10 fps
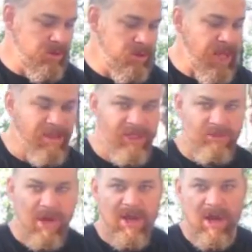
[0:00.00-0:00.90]
like
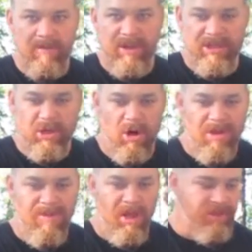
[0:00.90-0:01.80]
this right here, but that's
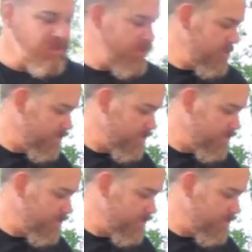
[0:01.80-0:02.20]
already melted.